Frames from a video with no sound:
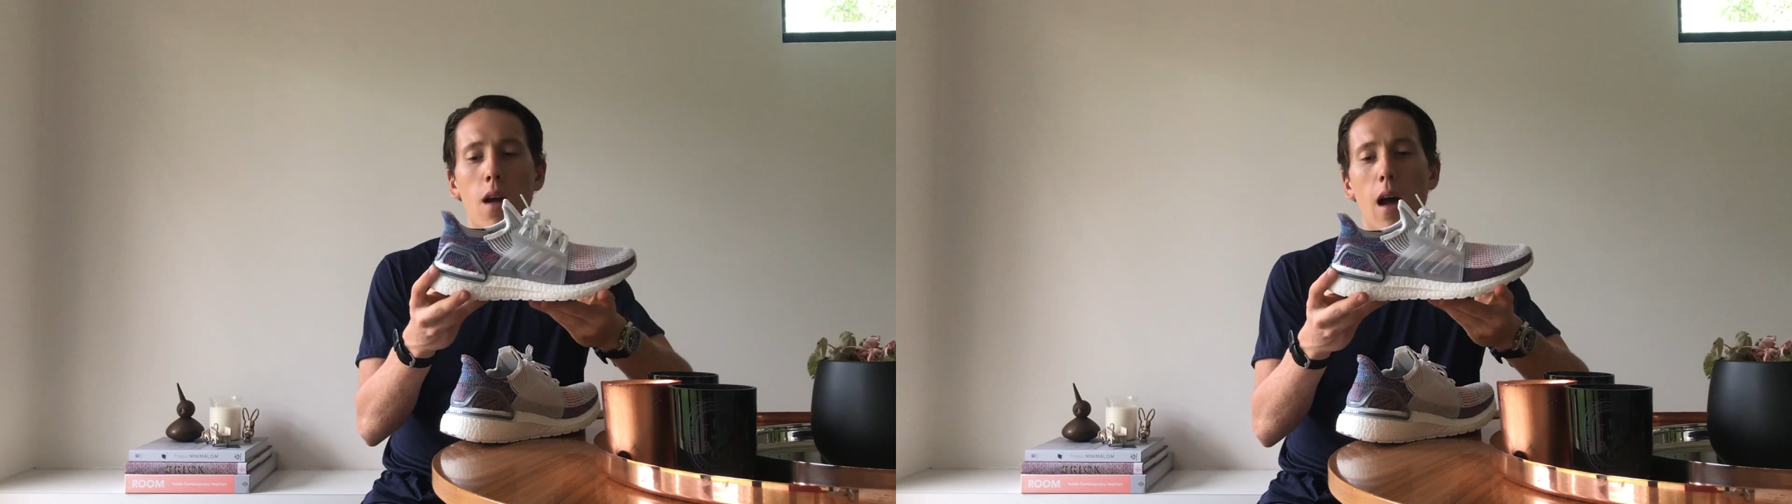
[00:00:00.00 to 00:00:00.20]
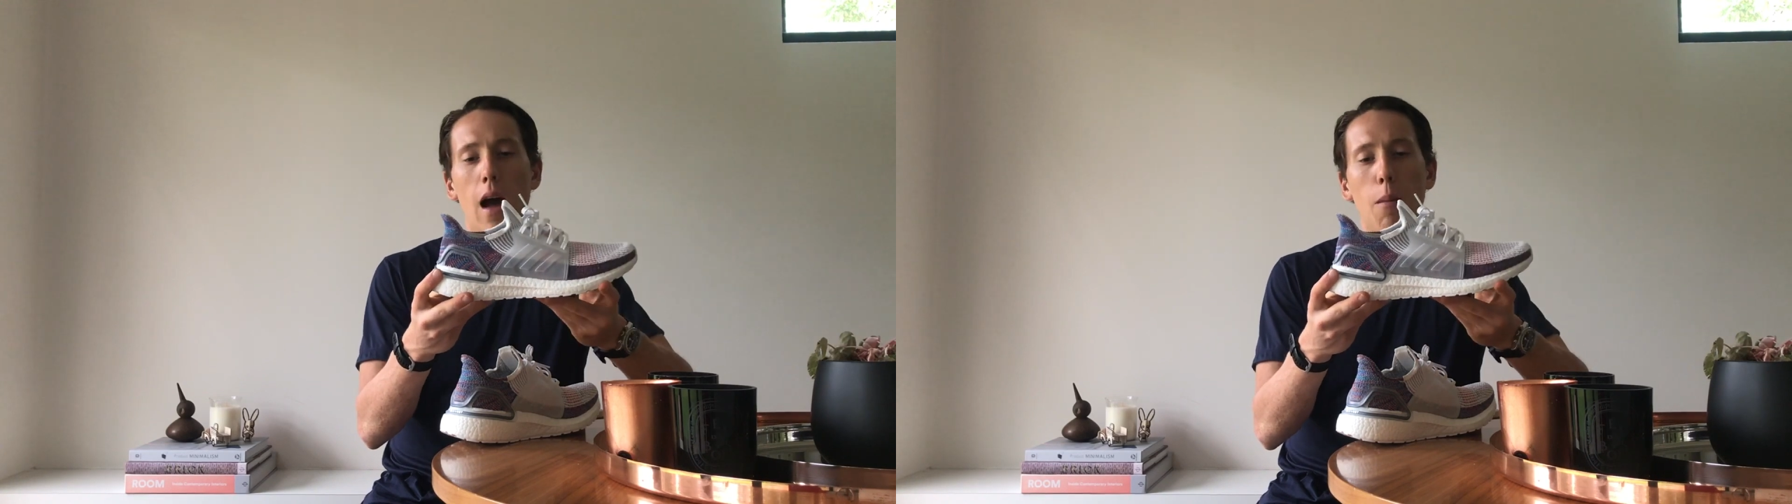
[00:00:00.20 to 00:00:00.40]

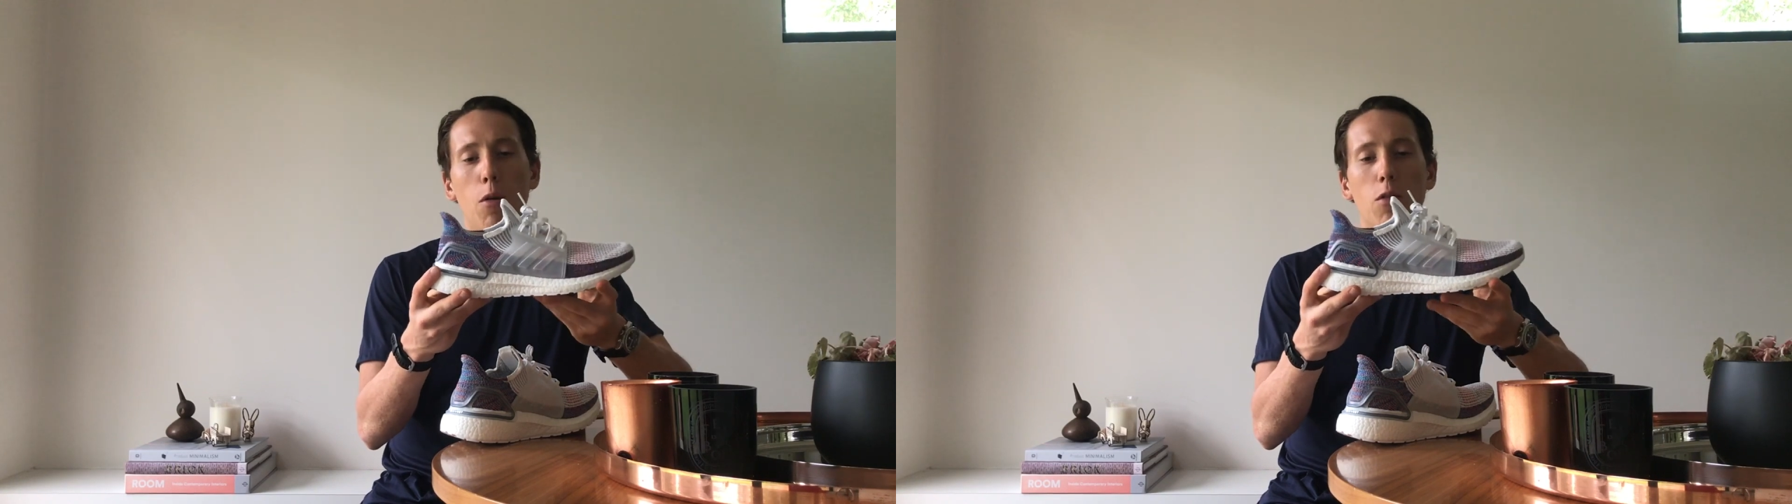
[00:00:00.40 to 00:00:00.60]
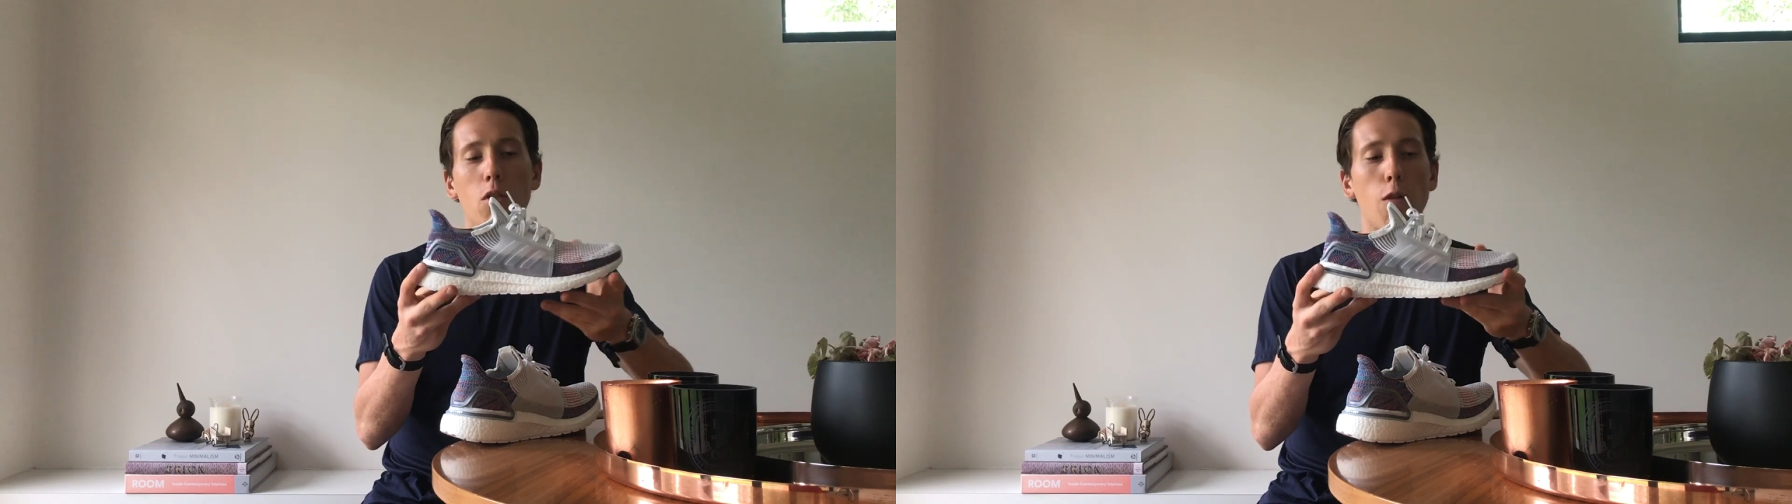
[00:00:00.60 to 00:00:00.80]

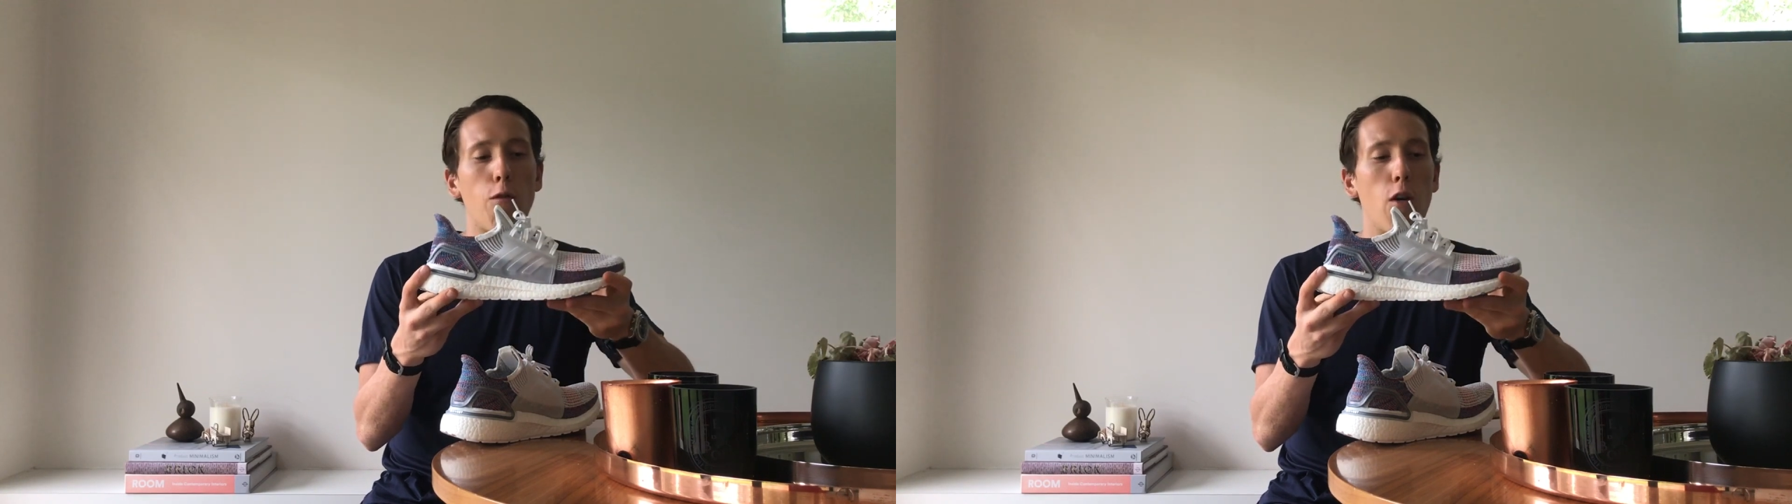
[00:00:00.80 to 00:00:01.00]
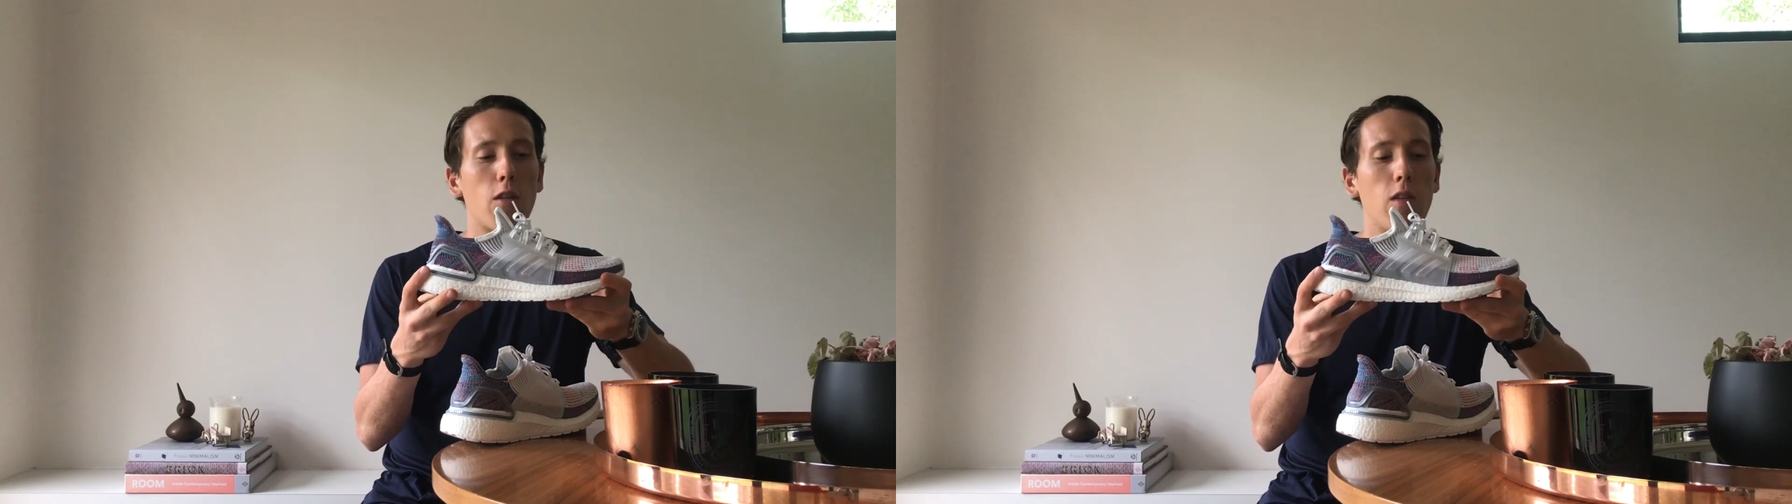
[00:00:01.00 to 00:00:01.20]
Obviously the
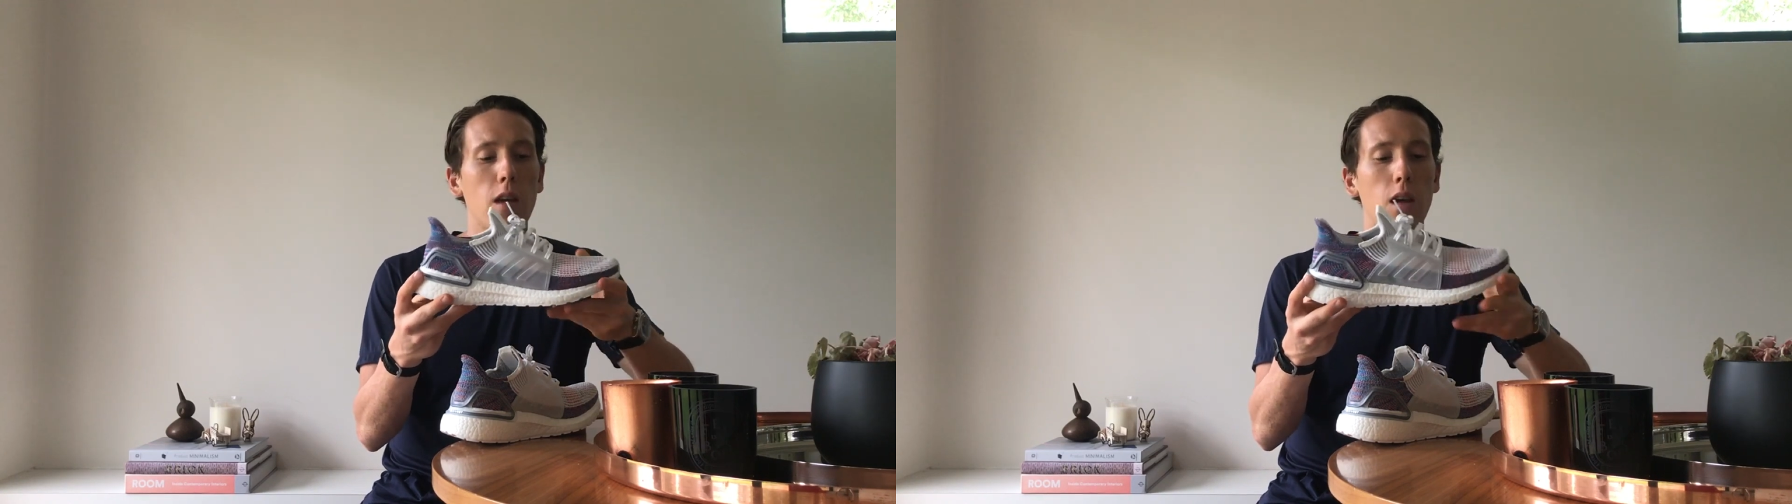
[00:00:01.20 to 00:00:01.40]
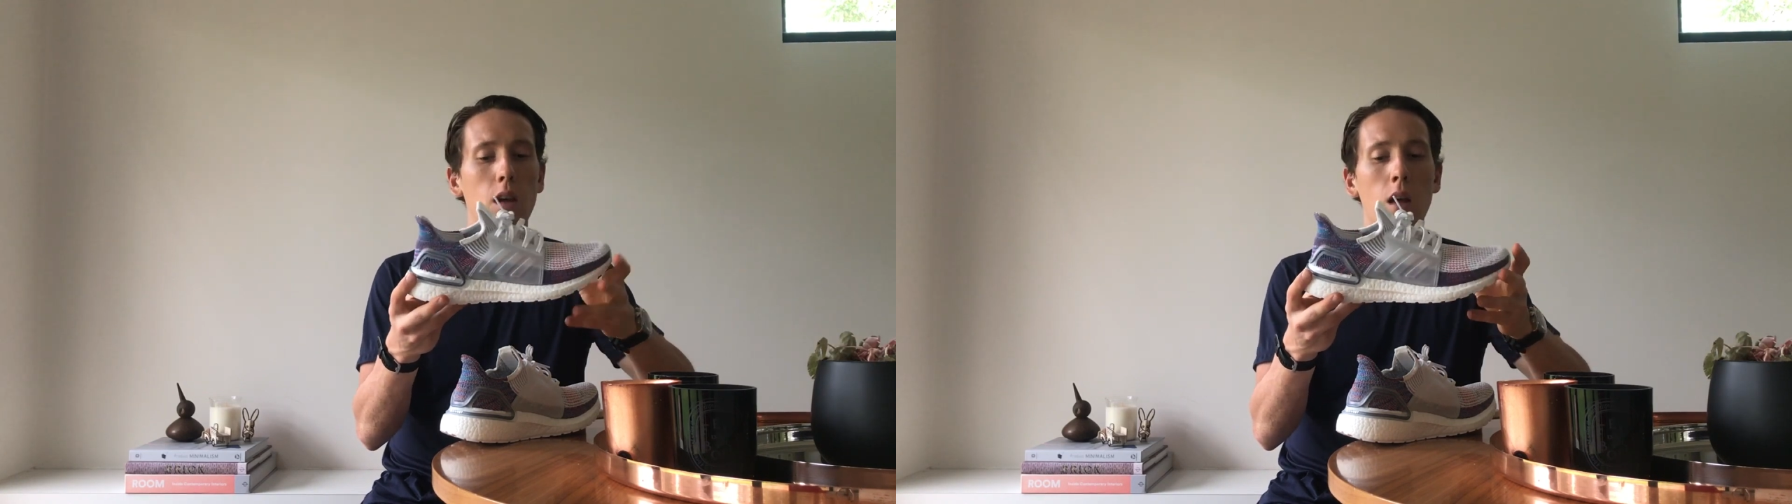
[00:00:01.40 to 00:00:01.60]
first thing